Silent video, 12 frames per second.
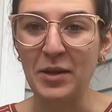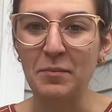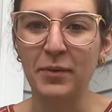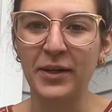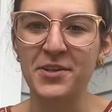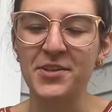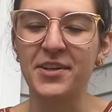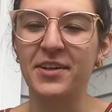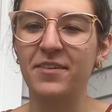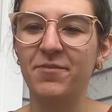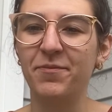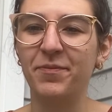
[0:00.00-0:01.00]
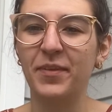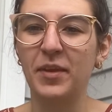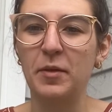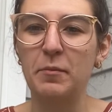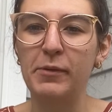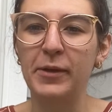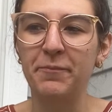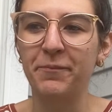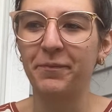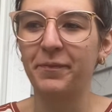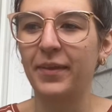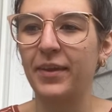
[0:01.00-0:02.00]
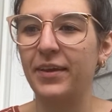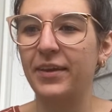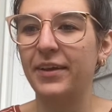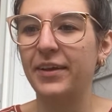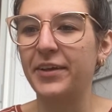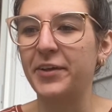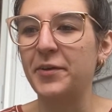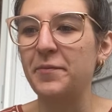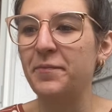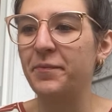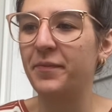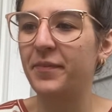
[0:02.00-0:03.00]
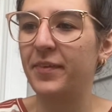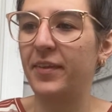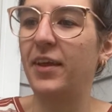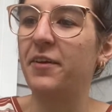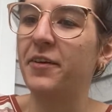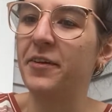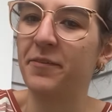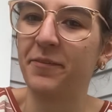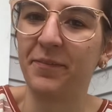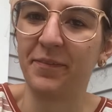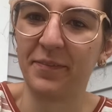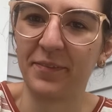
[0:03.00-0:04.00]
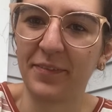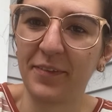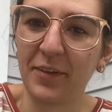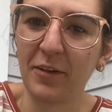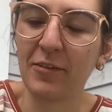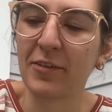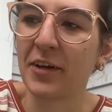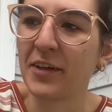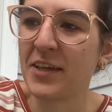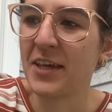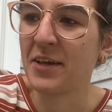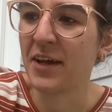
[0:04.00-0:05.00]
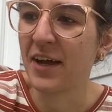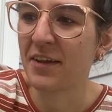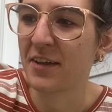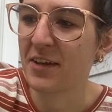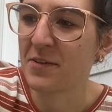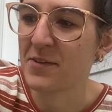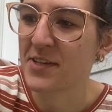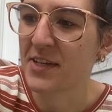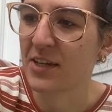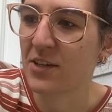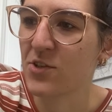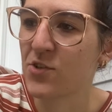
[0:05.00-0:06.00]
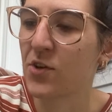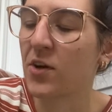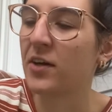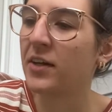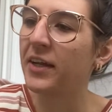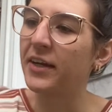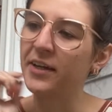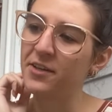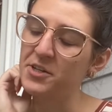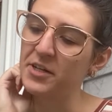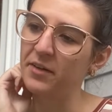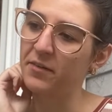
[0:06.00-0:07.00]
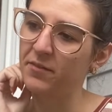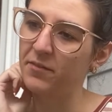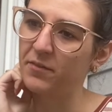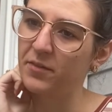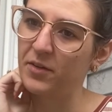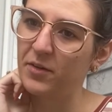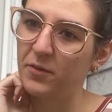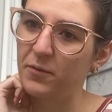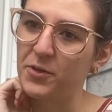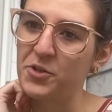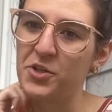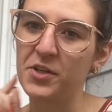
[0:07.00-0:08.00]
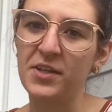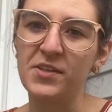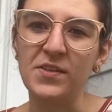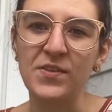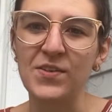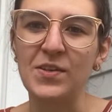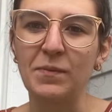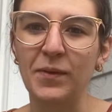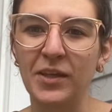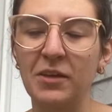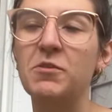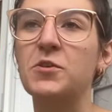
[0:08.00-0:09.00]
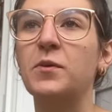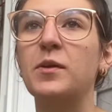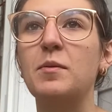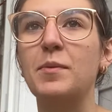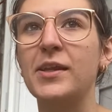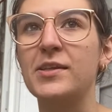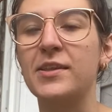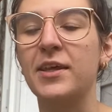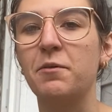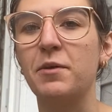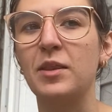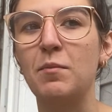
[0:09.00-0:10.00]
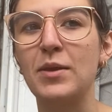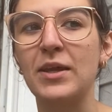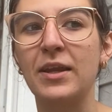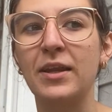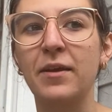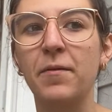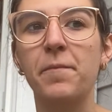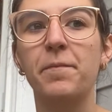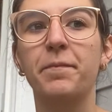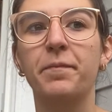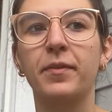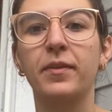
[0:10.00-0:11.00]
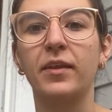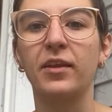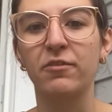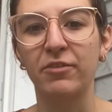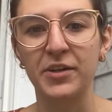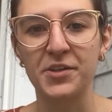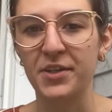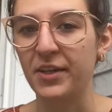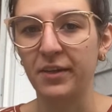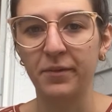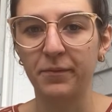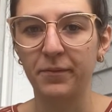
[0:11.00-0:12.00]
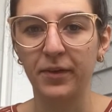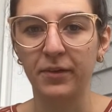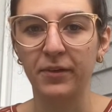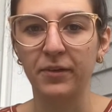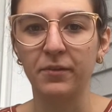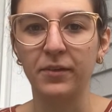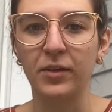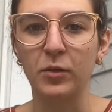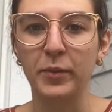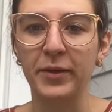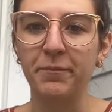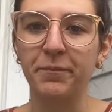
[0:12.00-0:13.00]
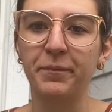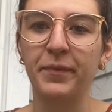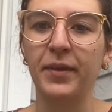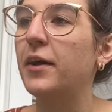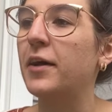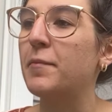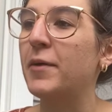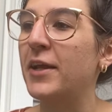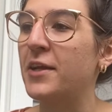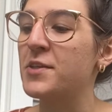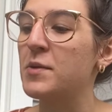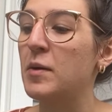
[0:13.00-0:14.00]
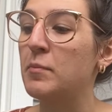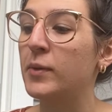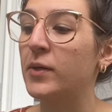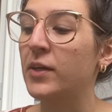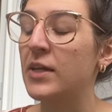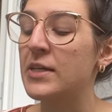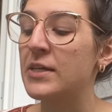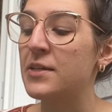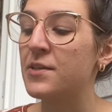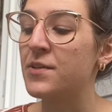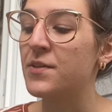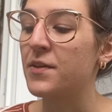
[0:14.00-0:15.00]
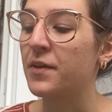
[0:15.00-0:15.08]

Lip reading: person. But I don't know, overall I thought he was like a strong character, which it didn't seem like he was going to be painted that way in the beginning, like the first like, I don't know, little bit. My next up book is